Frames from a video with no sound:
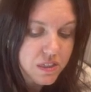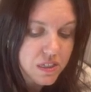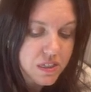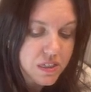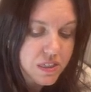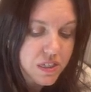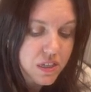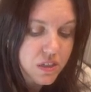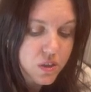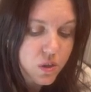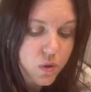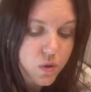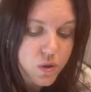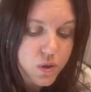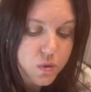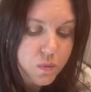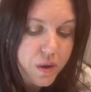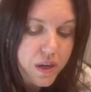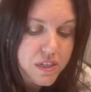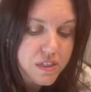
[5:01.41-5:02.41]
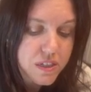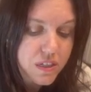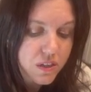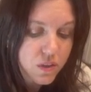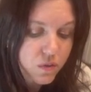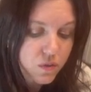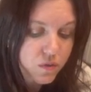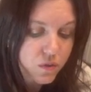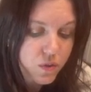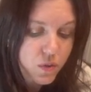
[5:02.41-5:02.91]
And he said, Go your way,
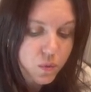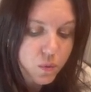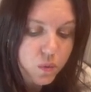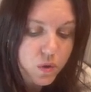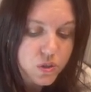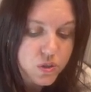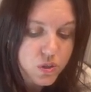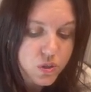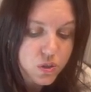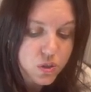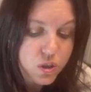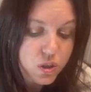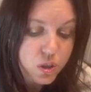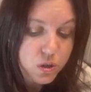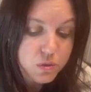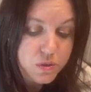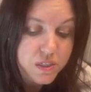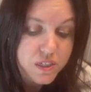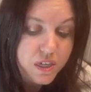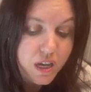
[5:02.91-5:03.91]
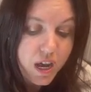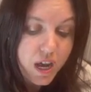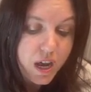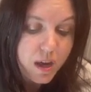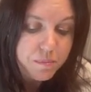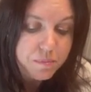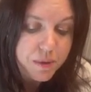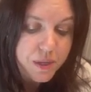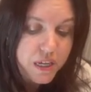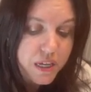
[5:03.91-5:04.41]
Daniel, for the wards are closed
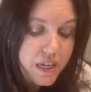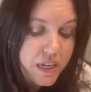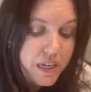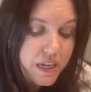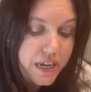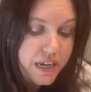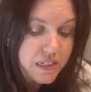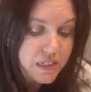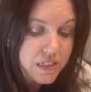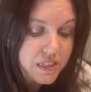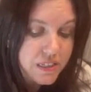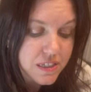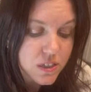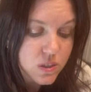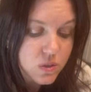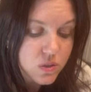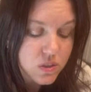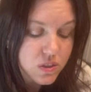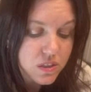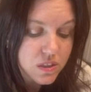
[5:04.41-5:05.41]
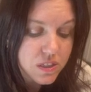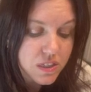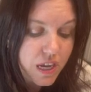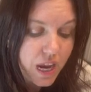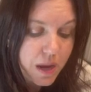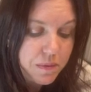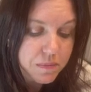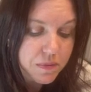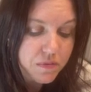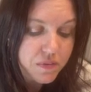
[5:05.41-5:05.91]
up and sealed to the
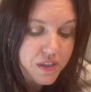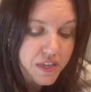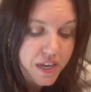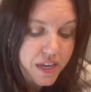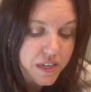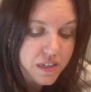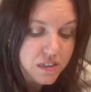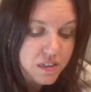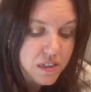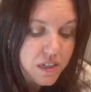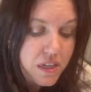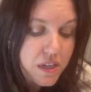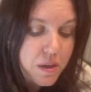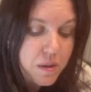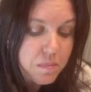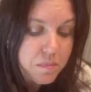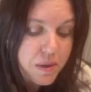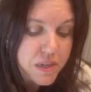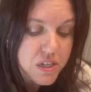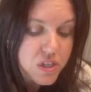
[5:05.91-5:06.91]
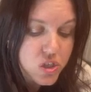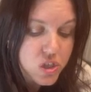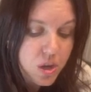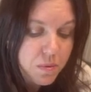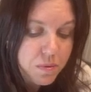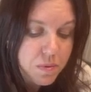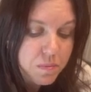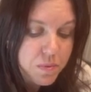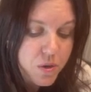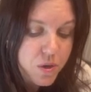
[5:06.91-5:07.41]
time of the end. Many
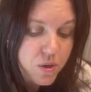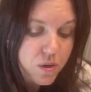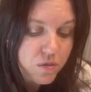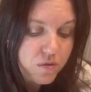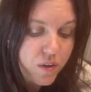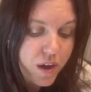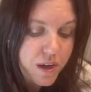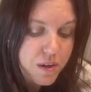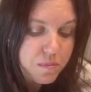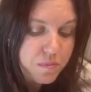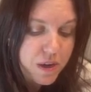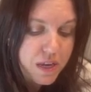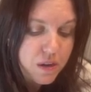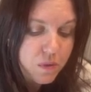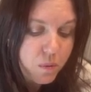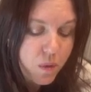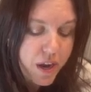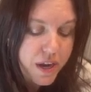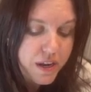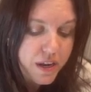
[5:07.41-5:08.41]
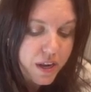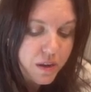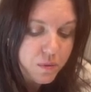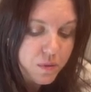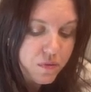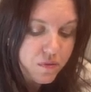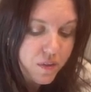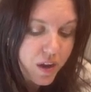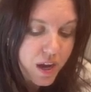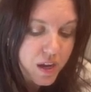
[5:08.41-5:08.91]
shall be purified, made white, and
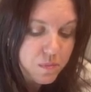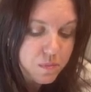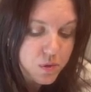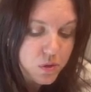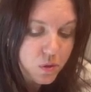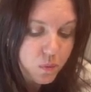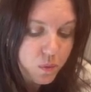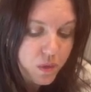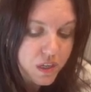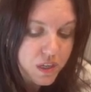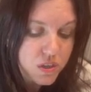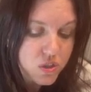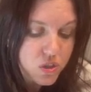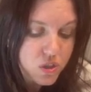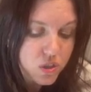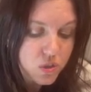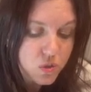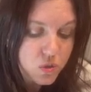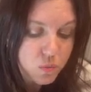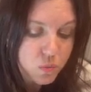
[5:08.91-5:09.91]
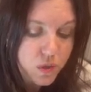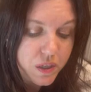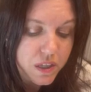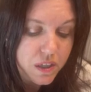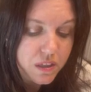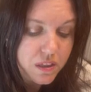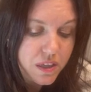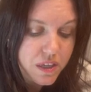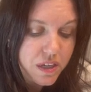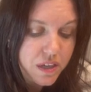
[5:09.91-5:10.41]
refined, but the wicked shall do
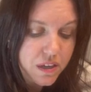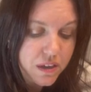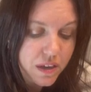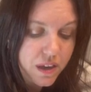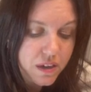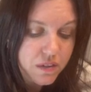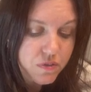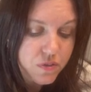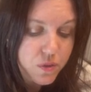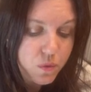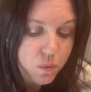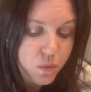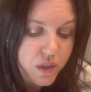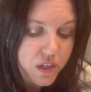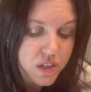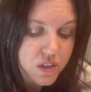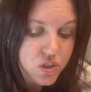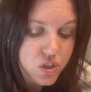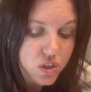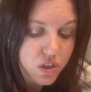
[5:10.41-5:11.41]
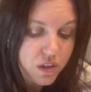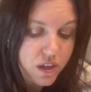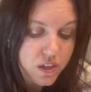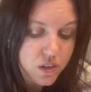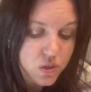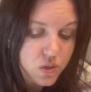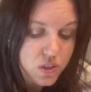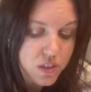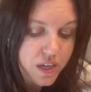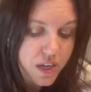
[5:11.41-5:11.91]
wickedly, and none of the wicked shall
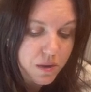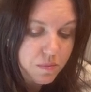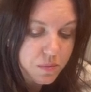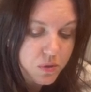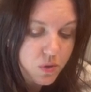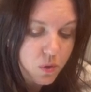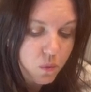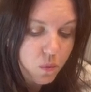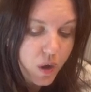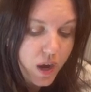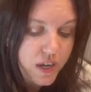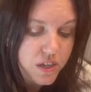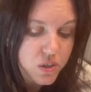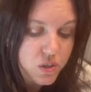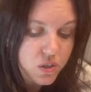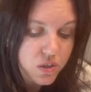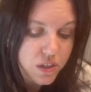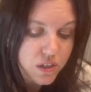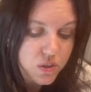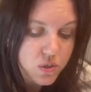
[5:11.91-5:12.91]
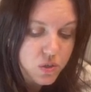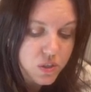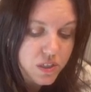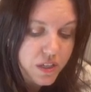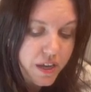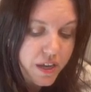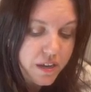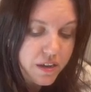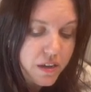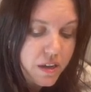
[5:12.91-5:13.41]
understand, but the wise shall
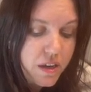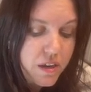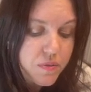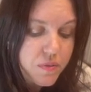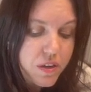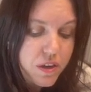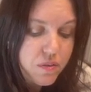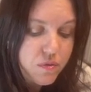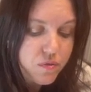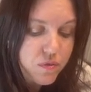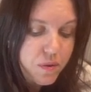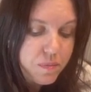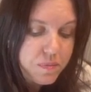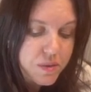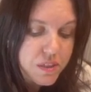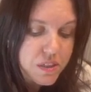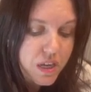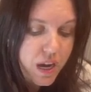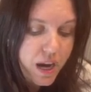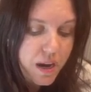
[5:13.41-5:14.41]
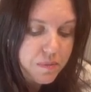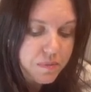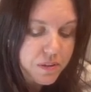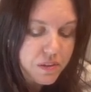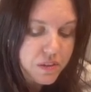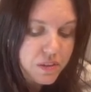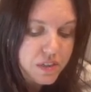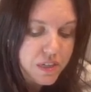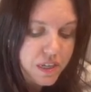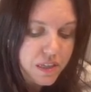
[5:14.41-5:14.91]
understand. And from the time
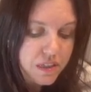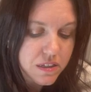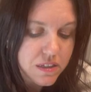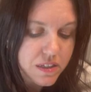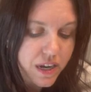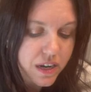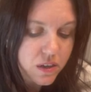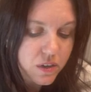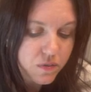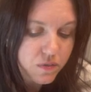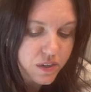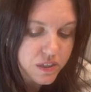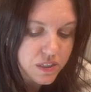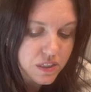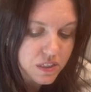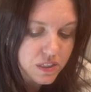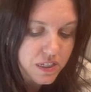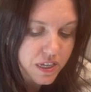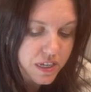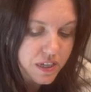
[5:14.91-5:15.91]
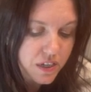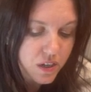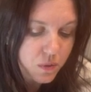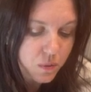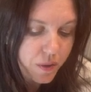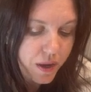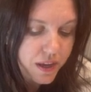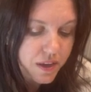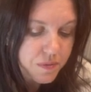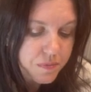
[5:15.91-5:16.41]
that the daily sacrifice is taken
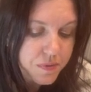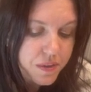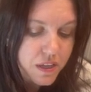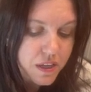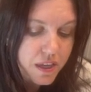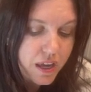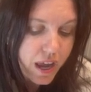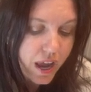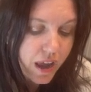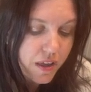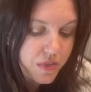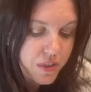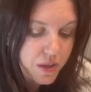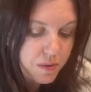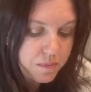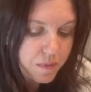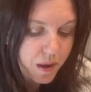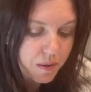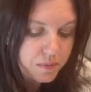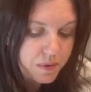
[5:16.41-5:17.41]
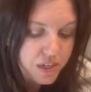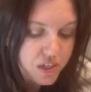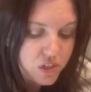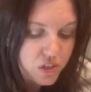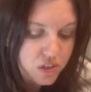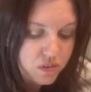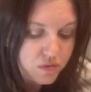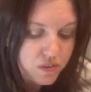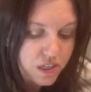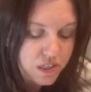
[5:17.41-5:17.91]
away, and the
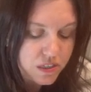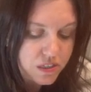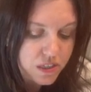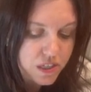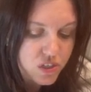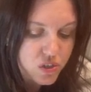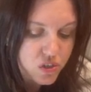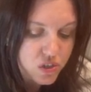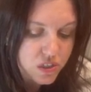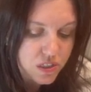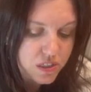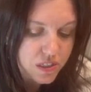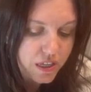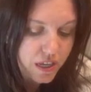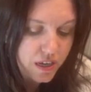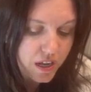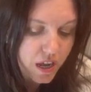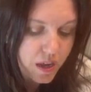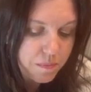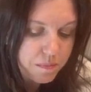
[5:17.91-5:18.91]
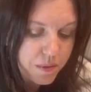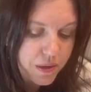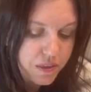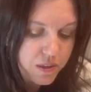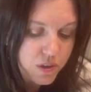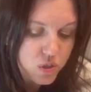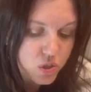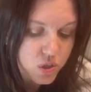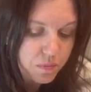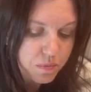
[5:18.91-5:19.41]
abomination of desolation is set up,
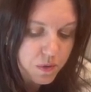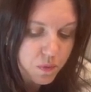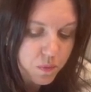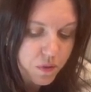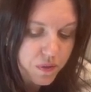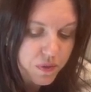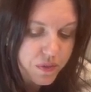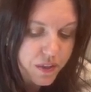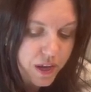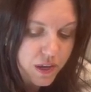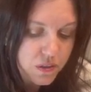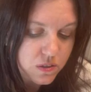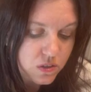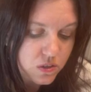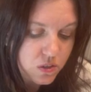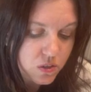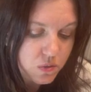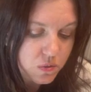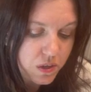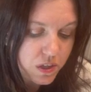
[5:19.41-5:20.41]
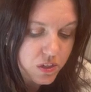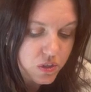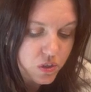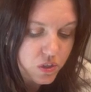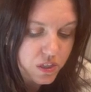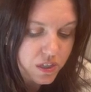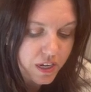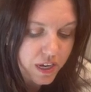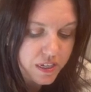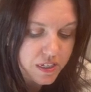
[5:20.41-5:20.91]
and there shall be
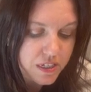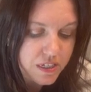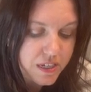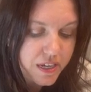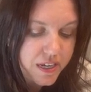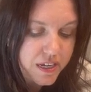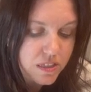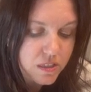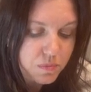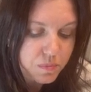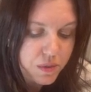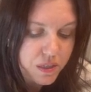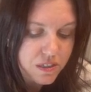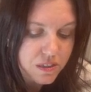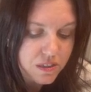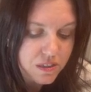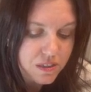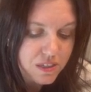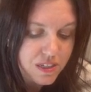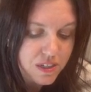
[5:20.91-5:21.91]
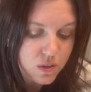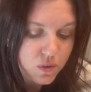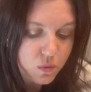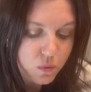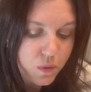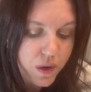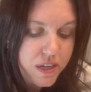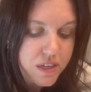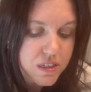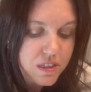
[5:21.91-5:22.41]
1,290 days. Blessed is he
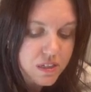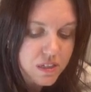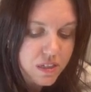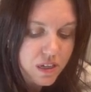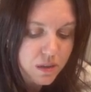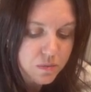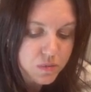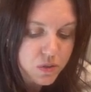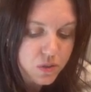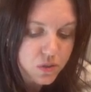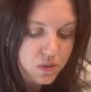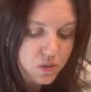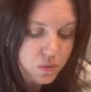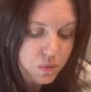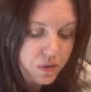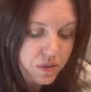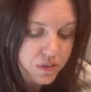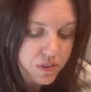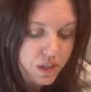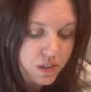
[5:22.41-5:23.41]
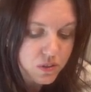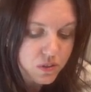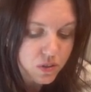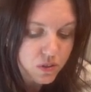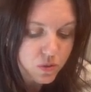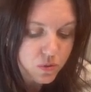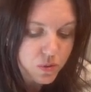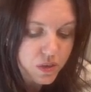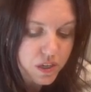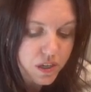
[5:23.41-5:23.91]
who waits and comes to the
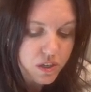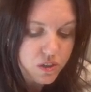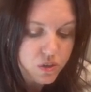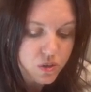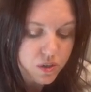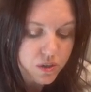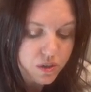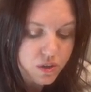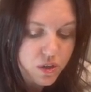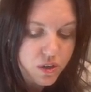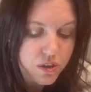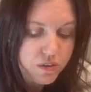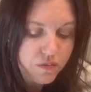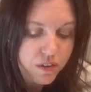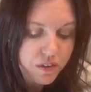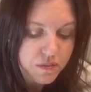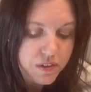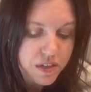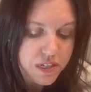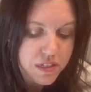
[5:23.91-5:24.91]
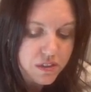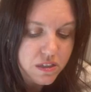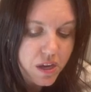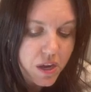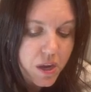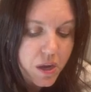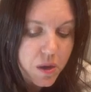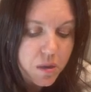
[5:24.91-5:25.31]
1,335 days.